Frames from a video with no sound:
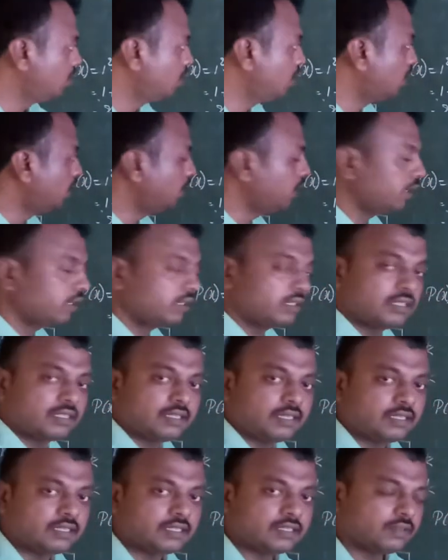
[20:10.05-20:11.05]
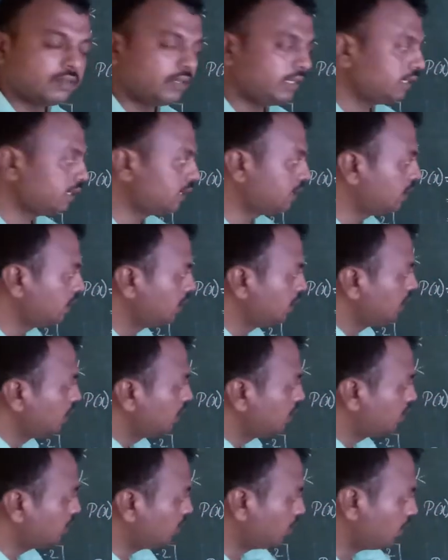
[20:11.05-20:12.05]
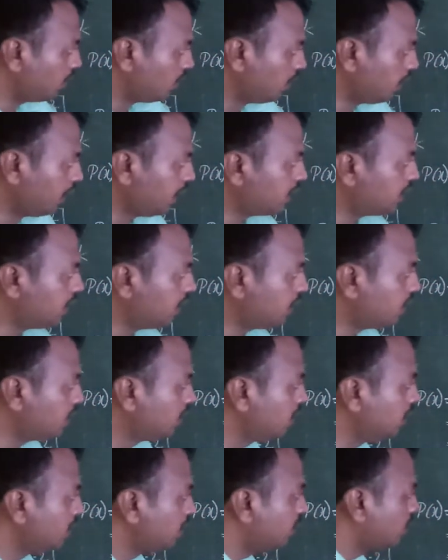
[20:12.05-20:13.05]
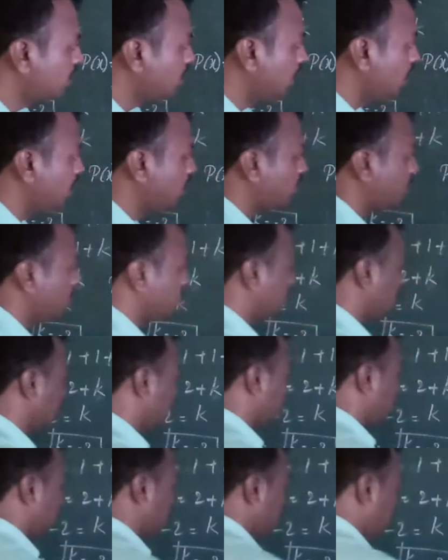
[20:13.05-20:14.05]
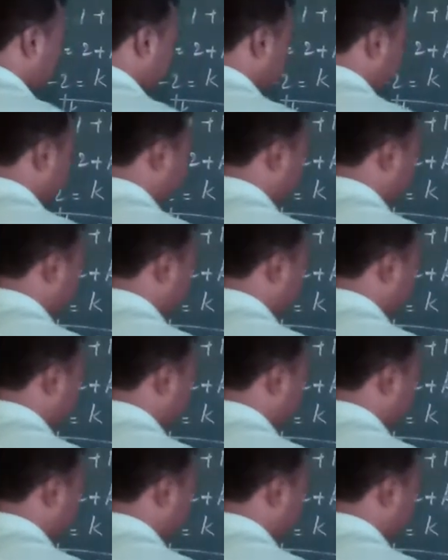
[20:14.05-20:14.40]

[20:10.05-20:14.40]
Are you understand, students? So like that, third question is there.